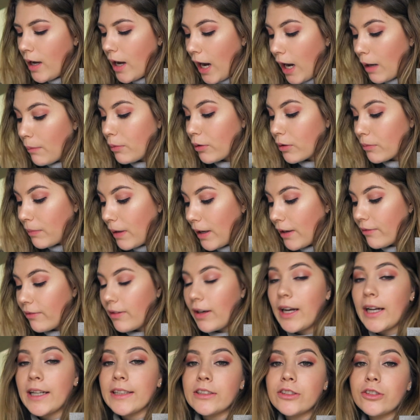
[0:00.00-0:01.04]
I booked my
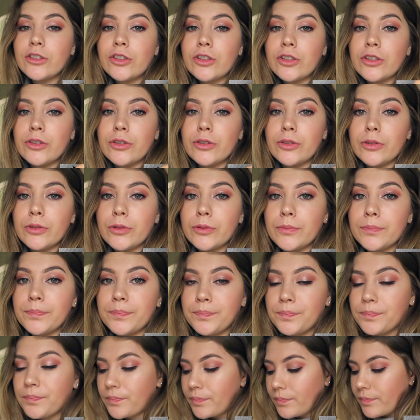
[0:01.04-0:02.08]
flight to
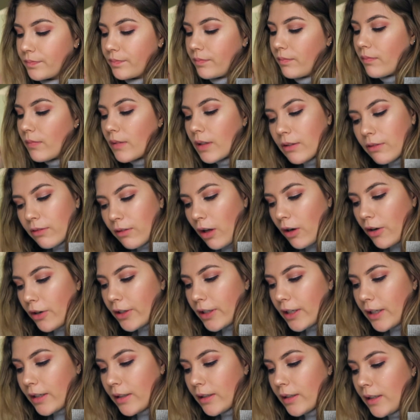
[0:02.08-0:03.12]

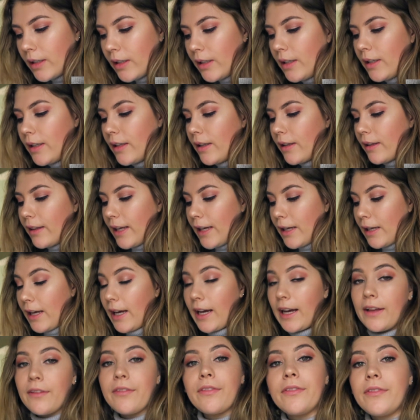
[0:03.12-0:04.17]
Florida. They
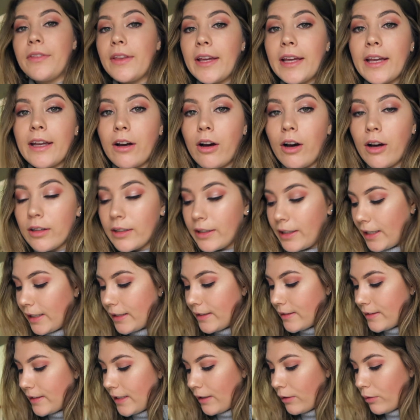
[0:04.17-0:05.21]
had their holiday
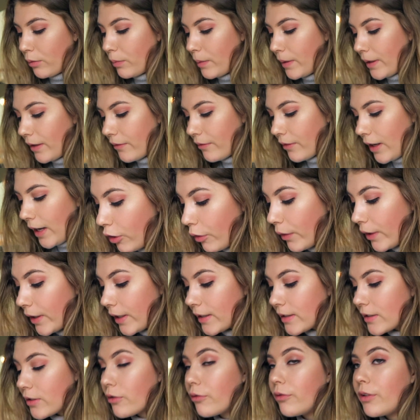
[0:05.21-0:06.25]
set or whatever. Going
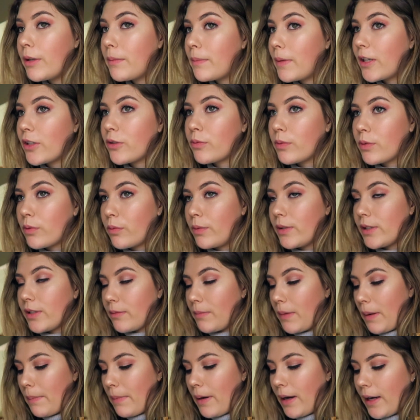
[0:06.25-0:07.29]
into rematch was always
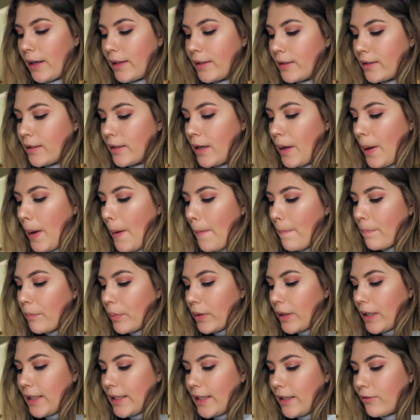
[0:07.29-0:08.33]
on my mind,
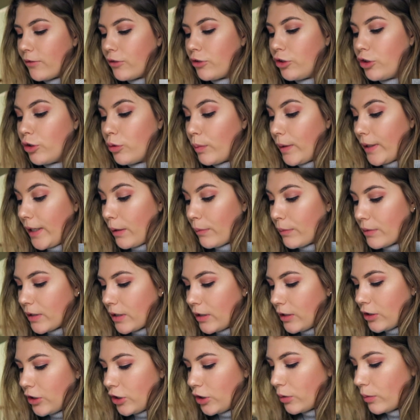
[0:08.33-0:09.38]
but I never knew when I was
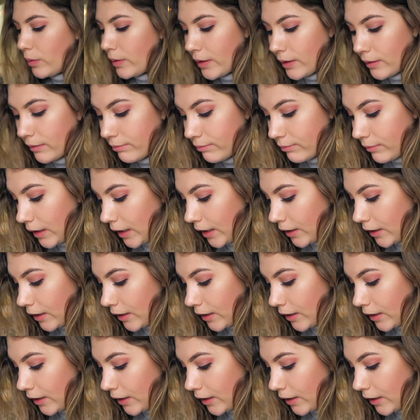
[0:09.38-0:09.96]
going to do it, and